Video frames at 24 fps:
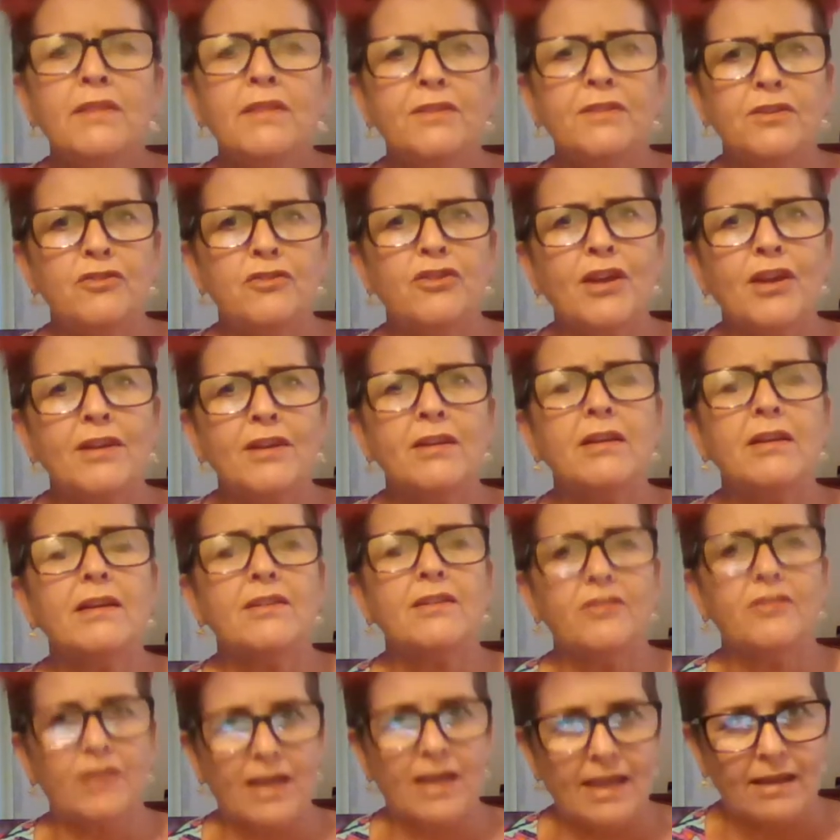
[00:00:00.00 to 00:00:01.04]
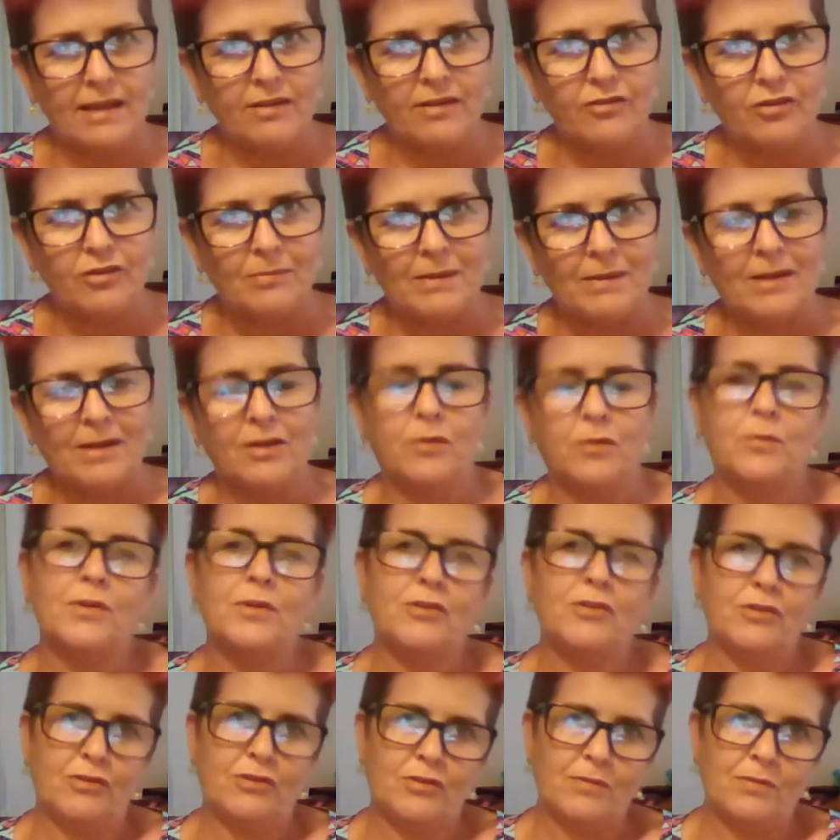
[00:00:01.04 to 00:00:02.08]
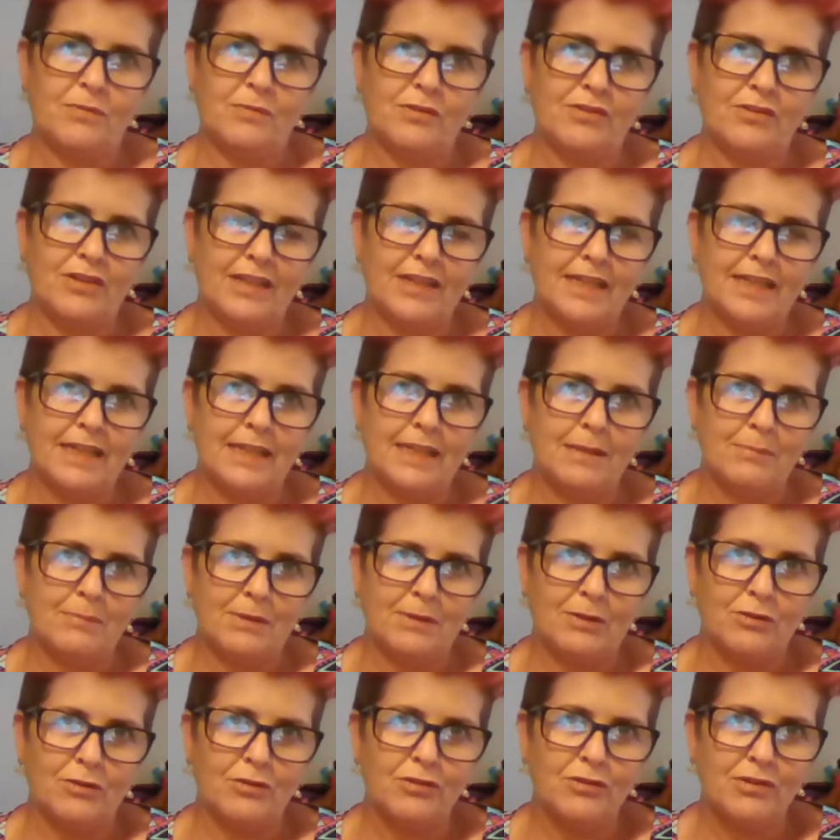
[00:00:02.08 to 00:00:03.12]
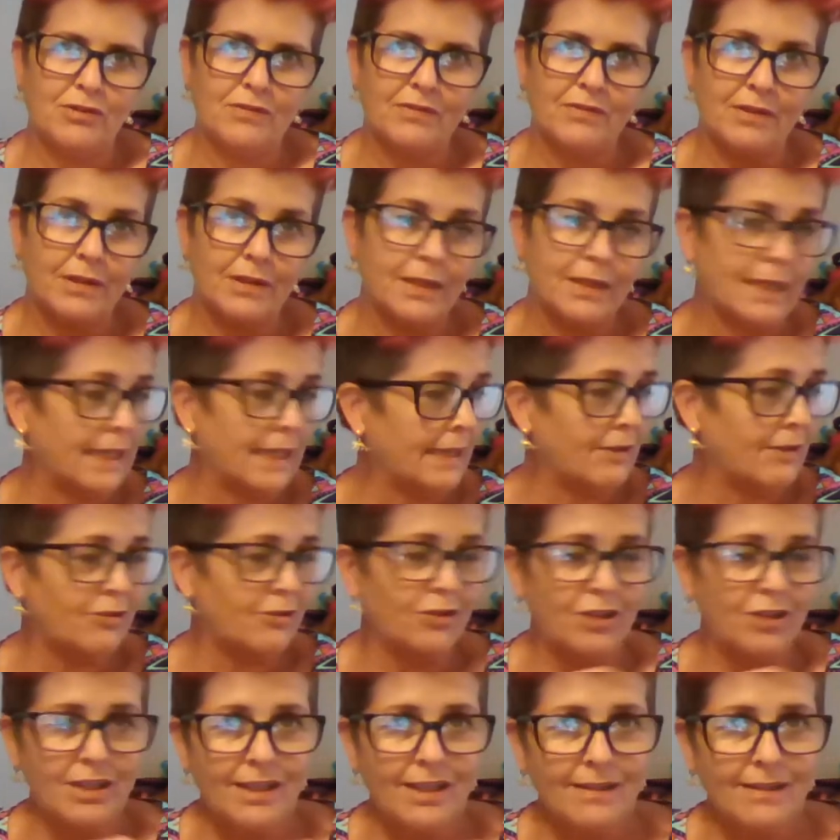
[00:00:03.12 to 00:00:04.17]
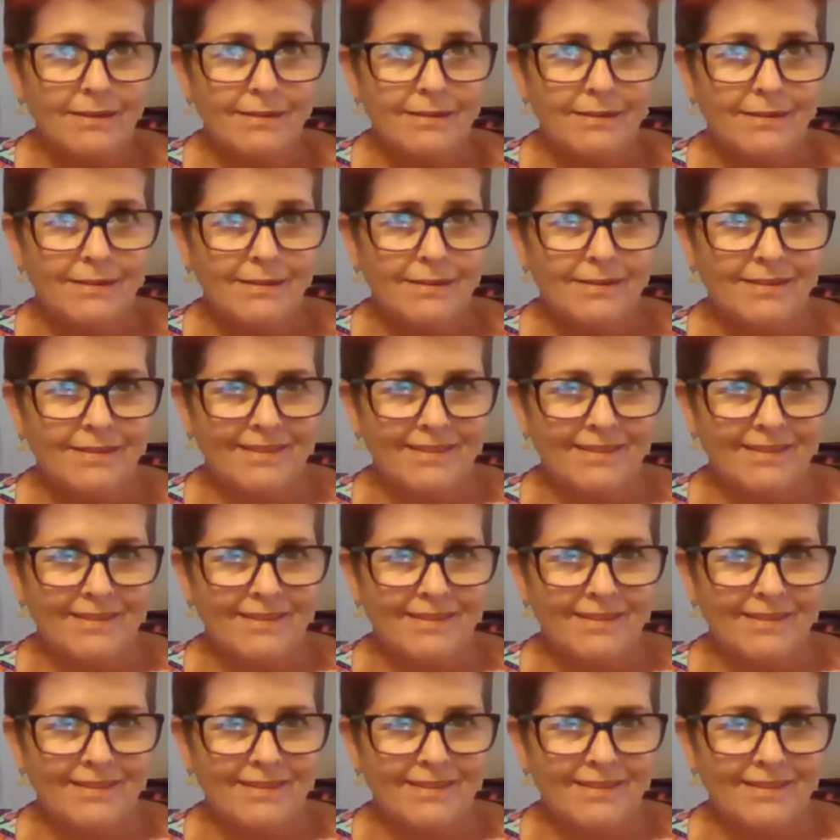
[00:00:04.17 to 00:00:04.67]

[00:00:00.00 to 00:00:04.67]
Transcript: The channel is It's Amanda, which is obviously clear because you've clicked on it.